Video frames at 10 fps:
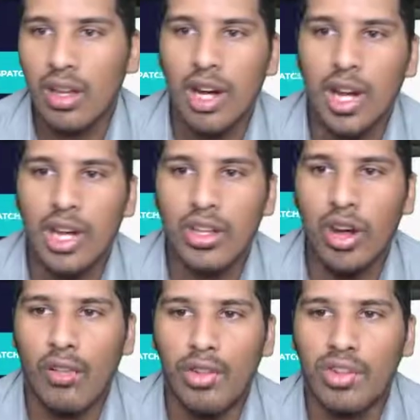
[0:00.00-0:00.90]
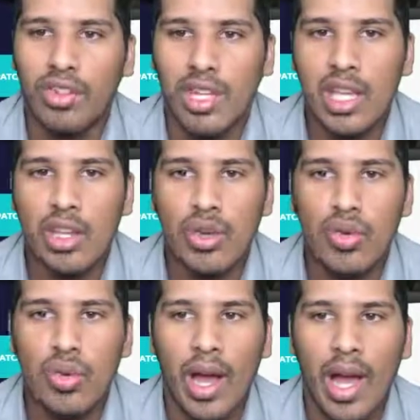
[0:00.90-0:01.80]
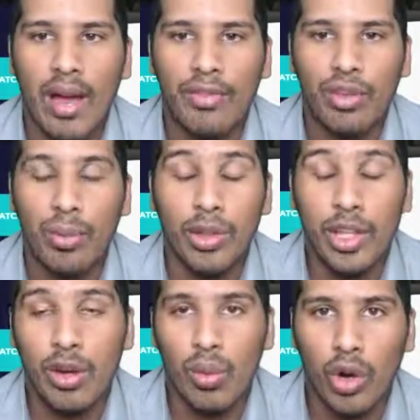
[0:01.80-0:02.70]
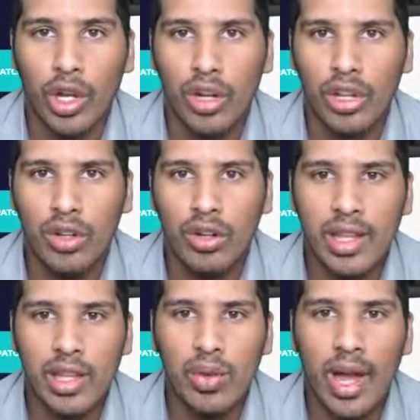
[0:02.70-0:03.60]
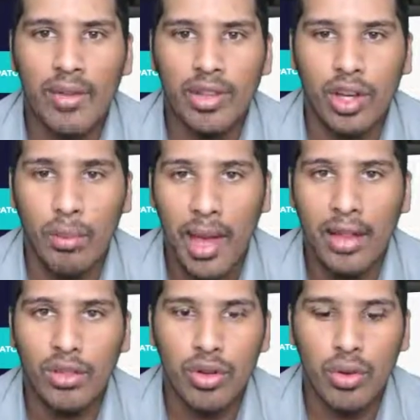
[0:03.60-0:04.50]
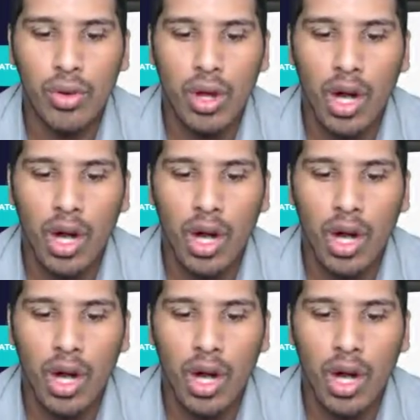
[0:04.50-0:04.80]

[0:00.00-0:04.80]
Obviously, you have someone that you're working under that you have to command to.